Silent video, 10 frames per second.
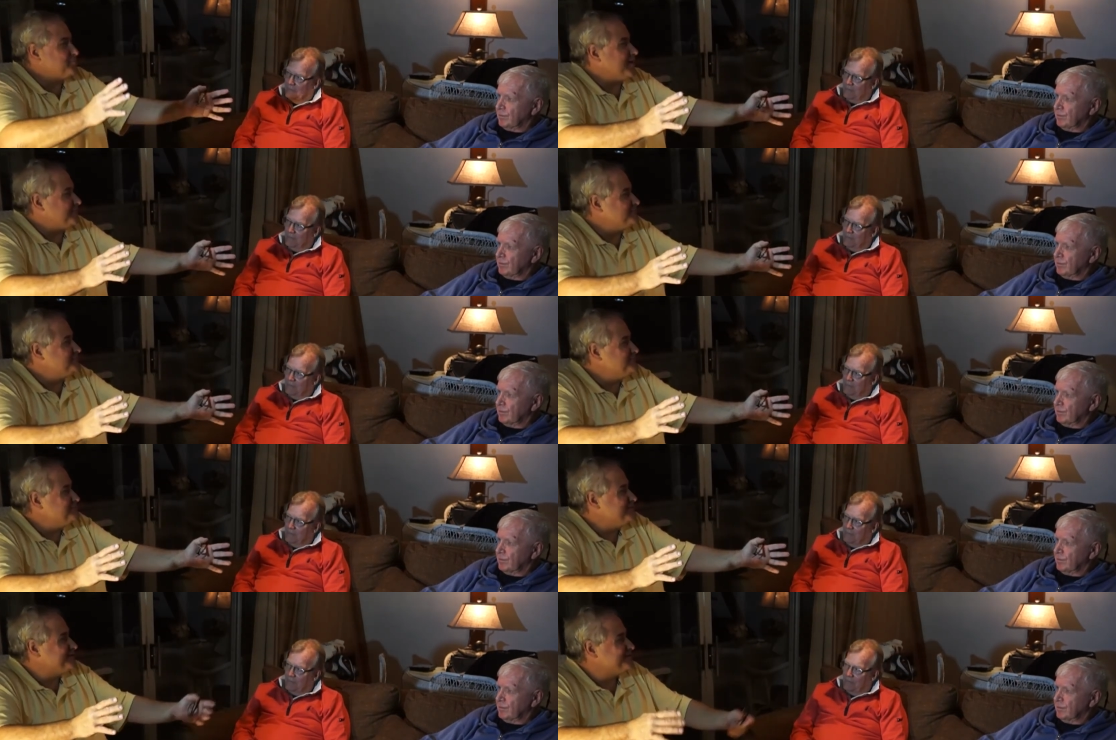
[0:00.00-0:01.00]
Speaker 1: a problem too,
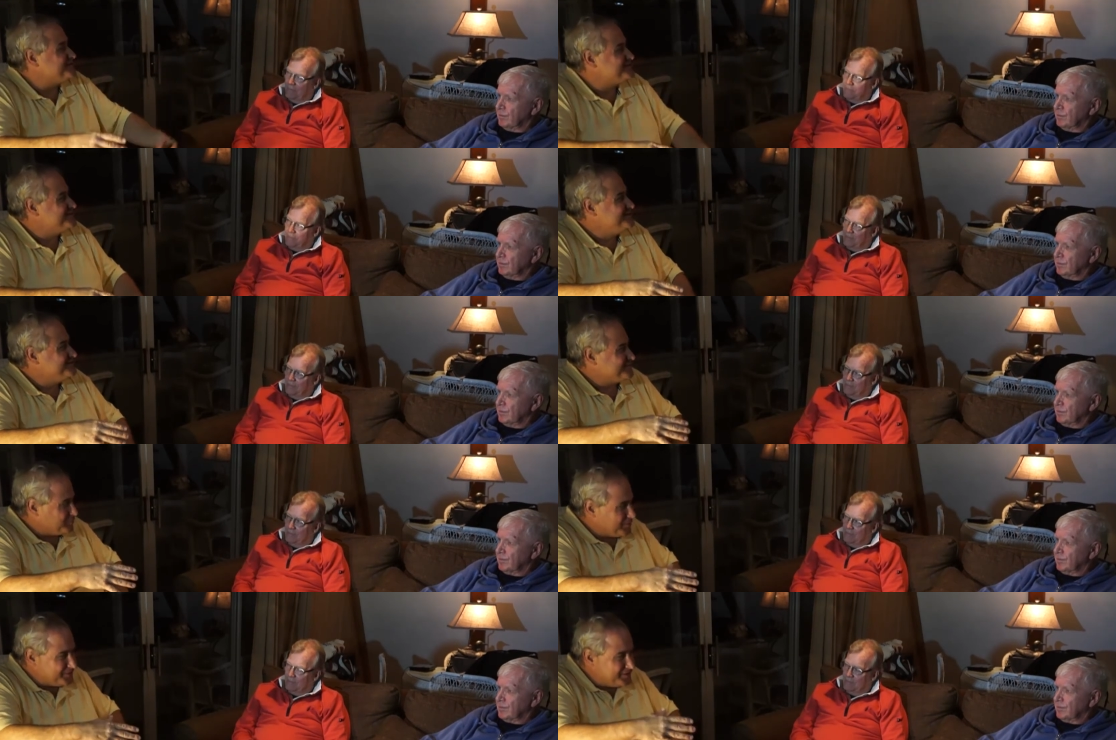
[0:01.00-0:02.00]
because the
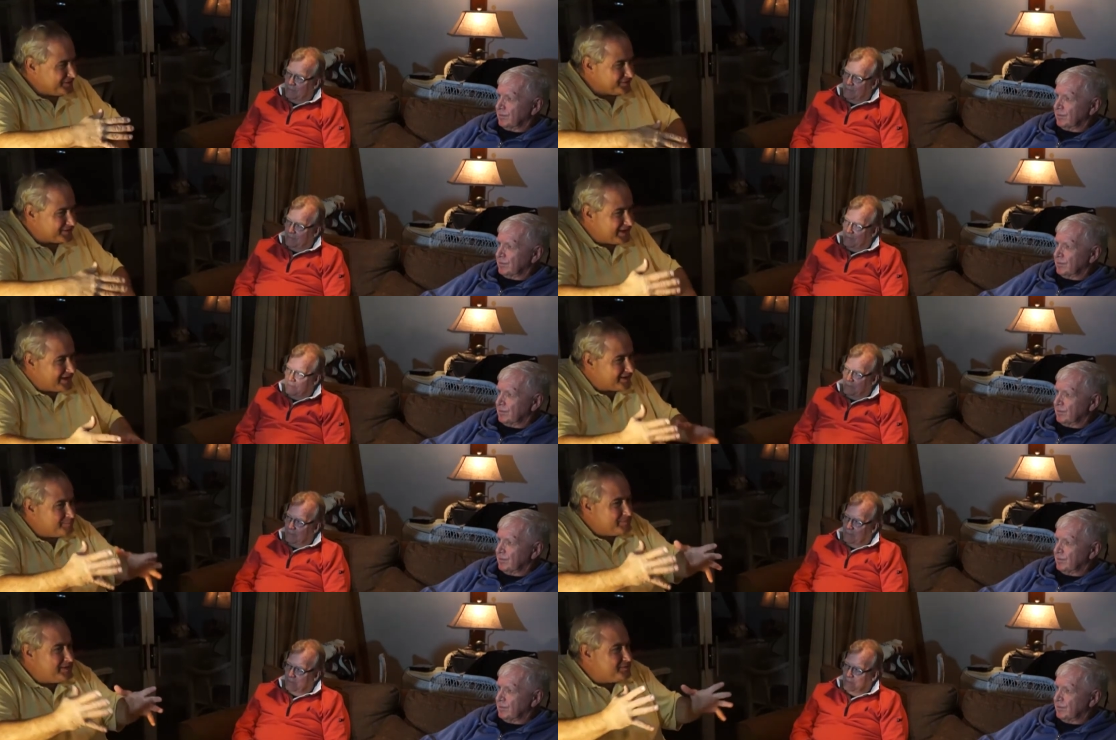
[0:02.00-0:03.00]
water heater can't
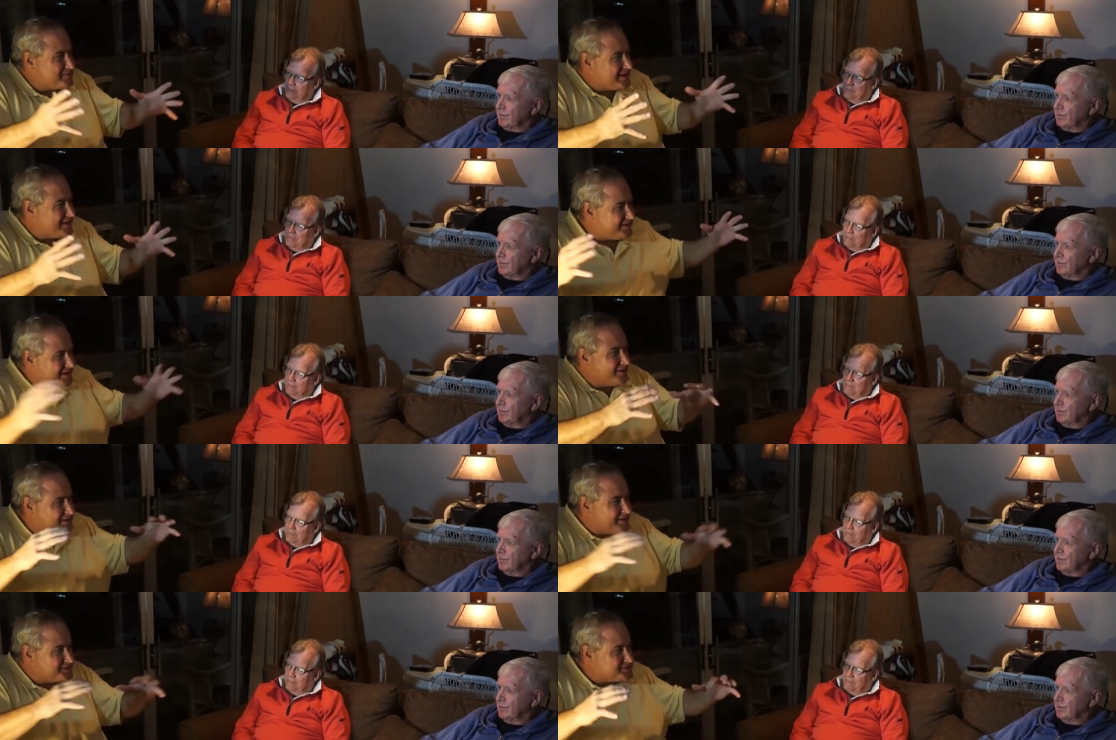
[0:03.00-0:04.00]
compete with that air
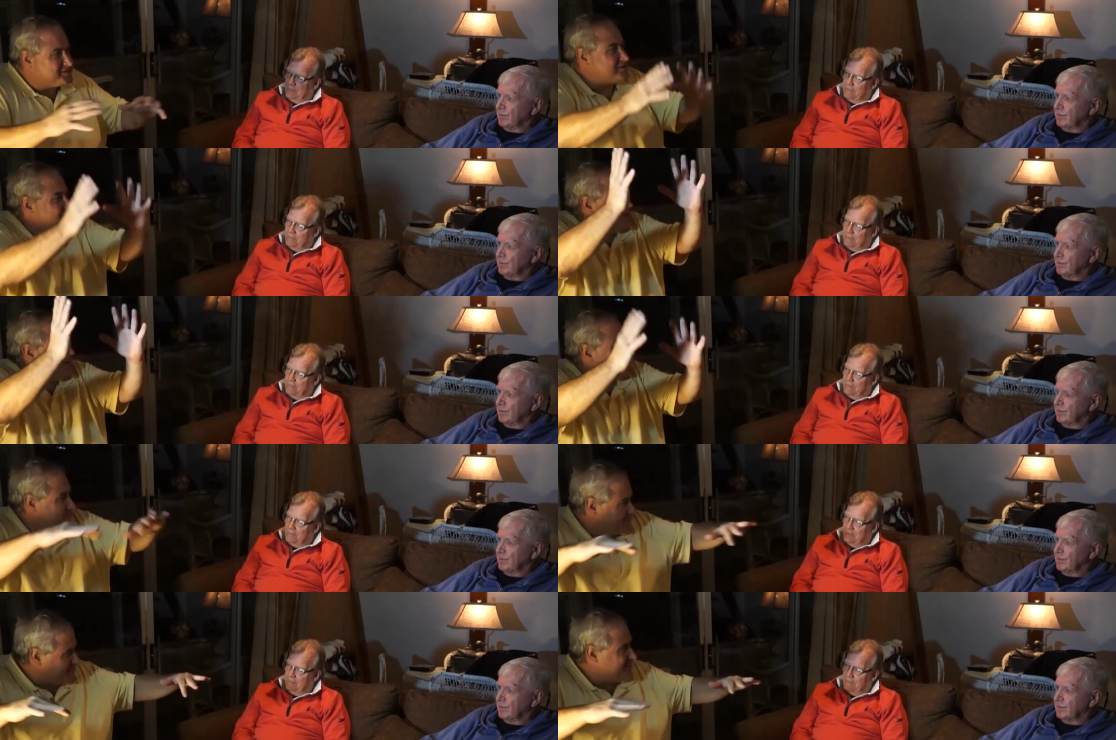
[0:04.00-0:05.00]
getting sucked up from the
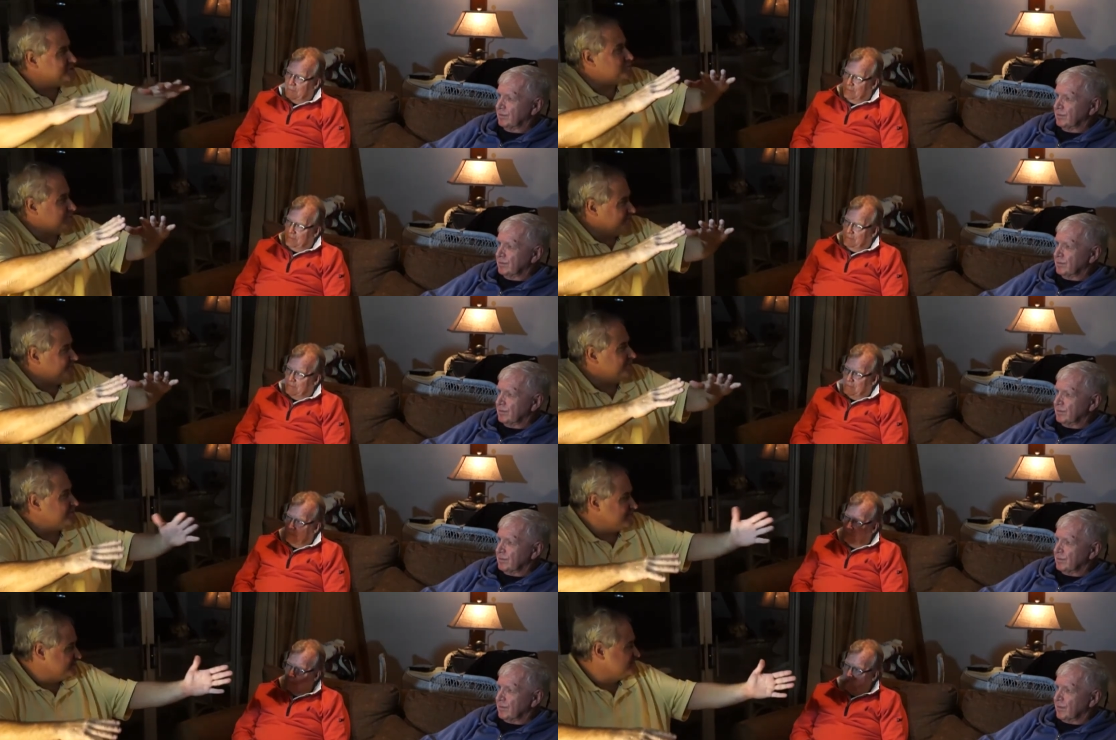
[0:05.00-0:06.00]
basement.
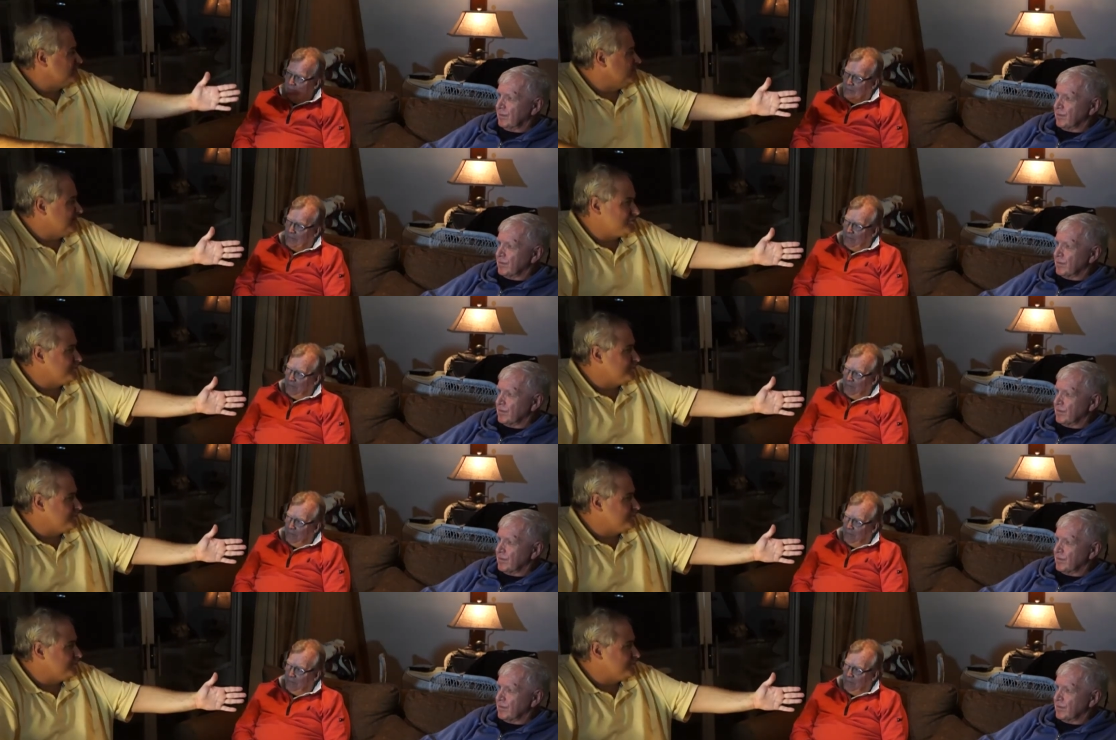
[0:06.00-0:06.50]
Let's say you had